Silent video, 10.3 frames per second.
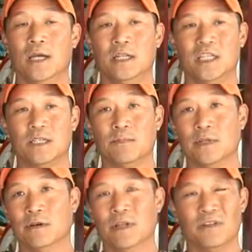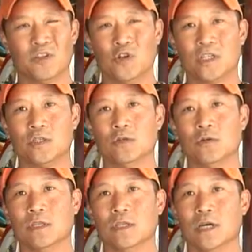I did some little other tricks
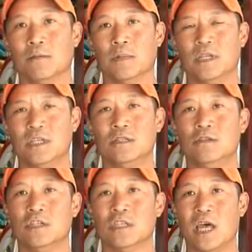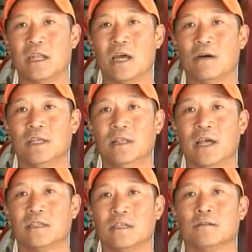to it, and he's using that now, and he
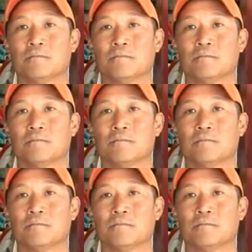likes it.